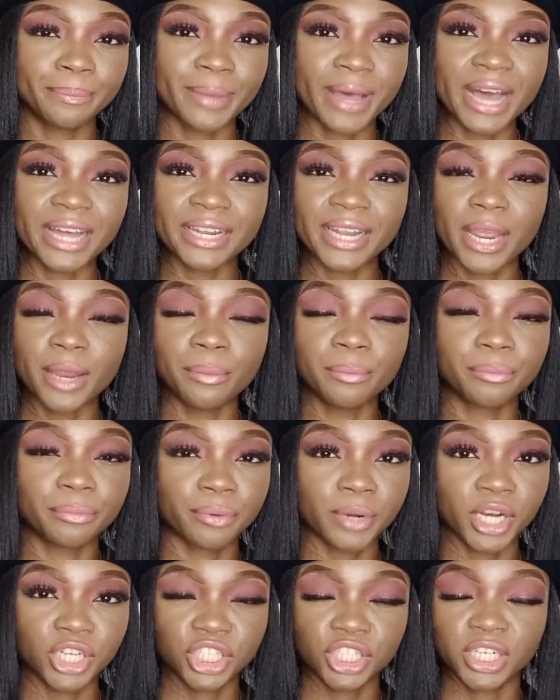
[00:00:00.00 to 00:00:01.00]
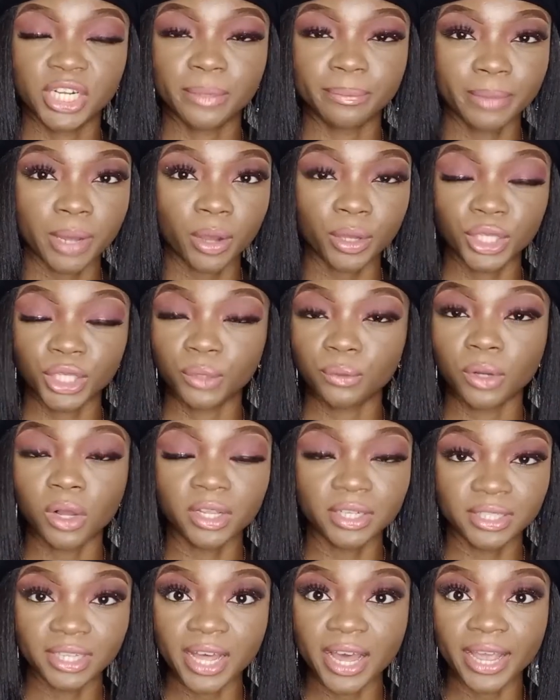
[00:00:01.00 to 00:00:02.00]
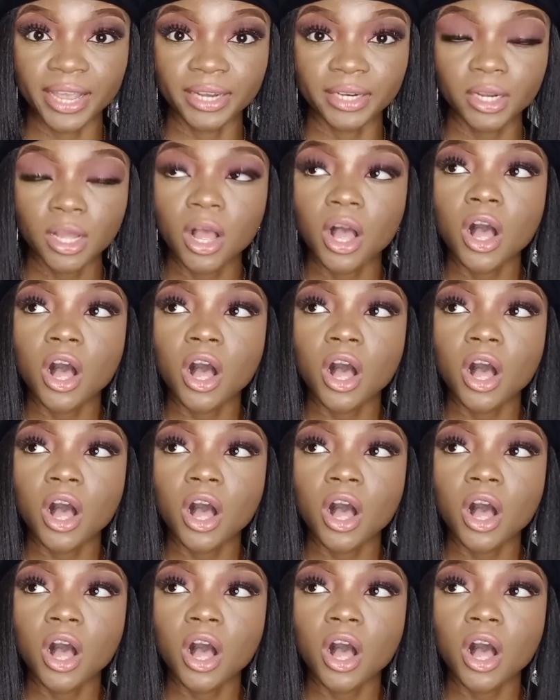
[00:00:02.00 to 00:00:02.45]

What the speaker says: bad impression about you online.